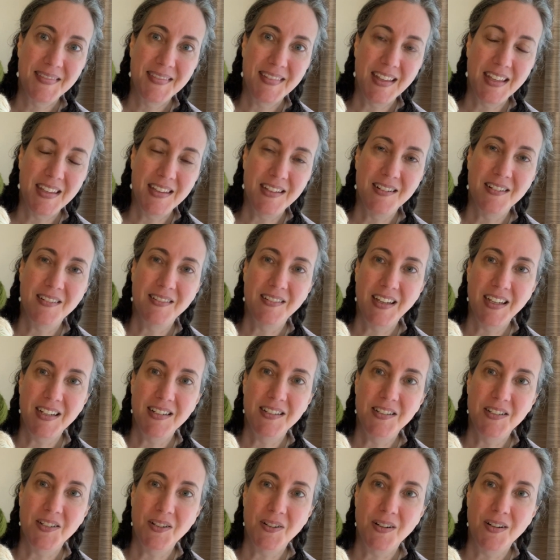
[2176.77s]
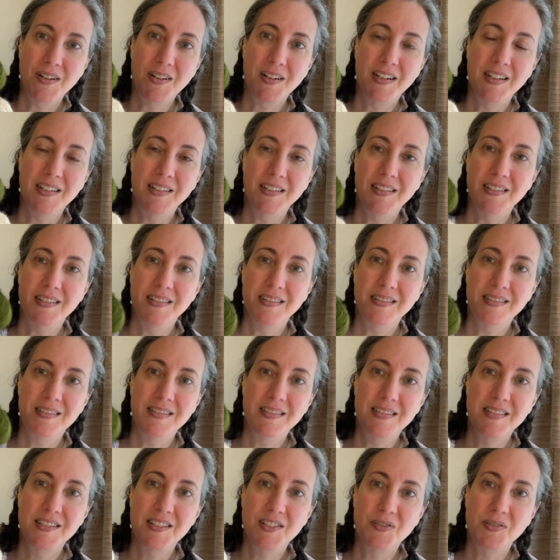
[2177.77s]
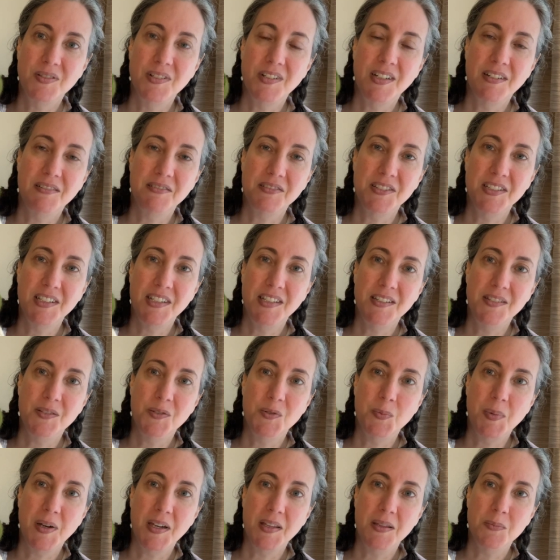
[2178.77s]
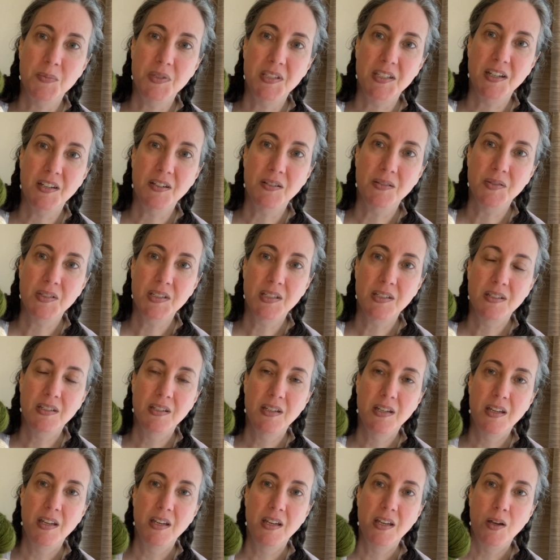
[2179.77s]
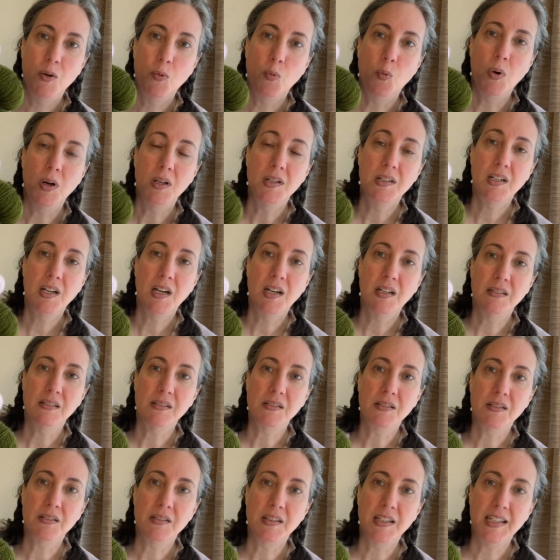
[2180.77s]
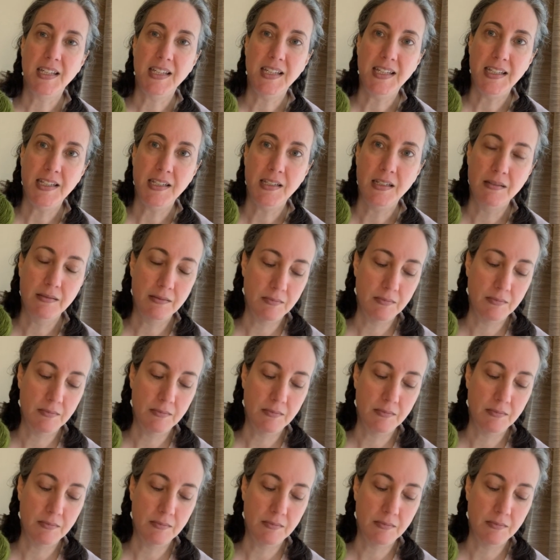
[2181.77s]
and then a light and a dark, and then certain colors get used by themselves. One color, the E,